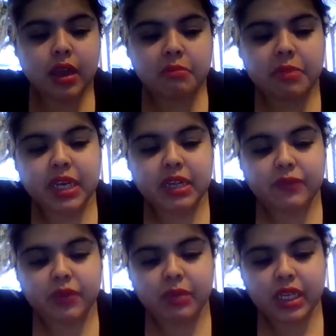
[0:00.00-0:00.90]
But
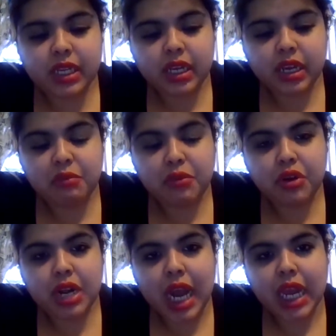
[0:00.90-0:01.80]
for me, I'm
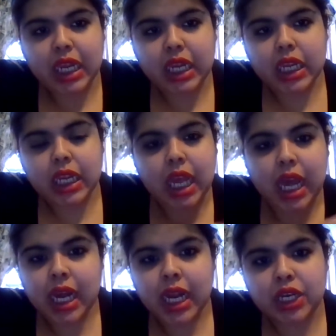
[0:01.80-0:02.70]
more like
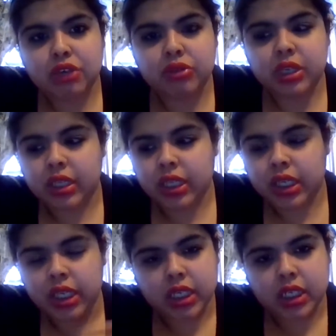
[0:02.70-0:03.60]
I like doing
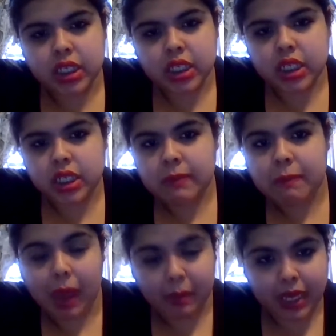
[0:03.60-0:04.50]
things
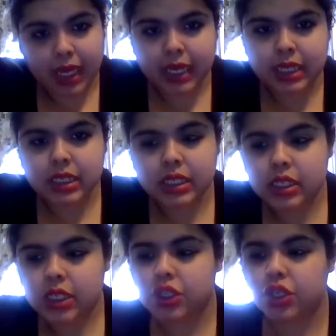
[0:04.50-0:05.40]
by my
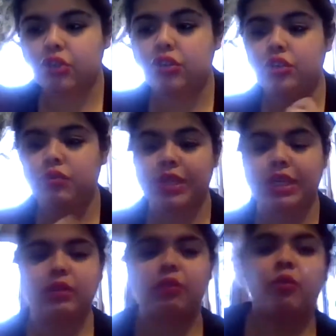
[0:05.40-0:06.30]
hands. So
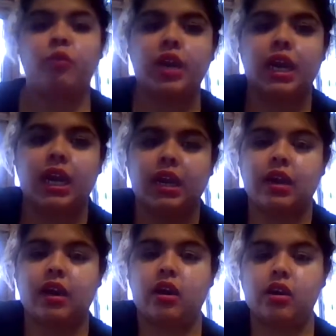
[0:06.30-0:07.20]
when like
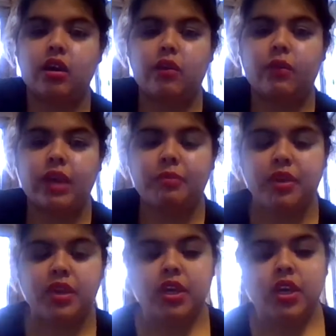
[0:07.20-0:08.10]
an alcohol wipe,
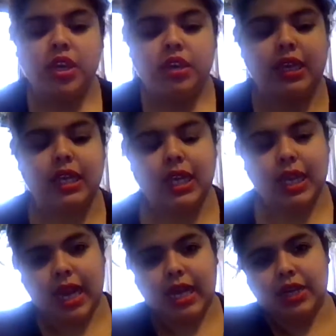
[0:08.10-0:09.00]
you guys can
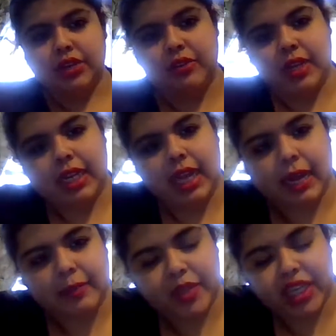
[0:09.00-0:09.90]
kind of do it like
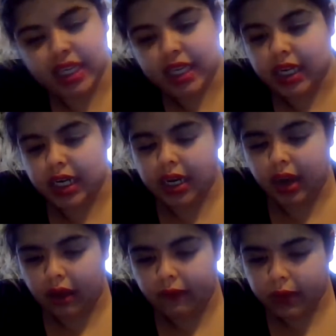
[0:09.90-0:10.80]
that. You guys can clean it
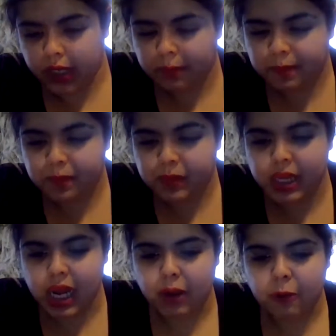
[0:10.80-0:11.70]
off. Okay.
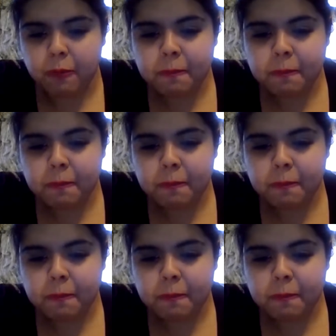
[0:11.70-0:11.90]
Now,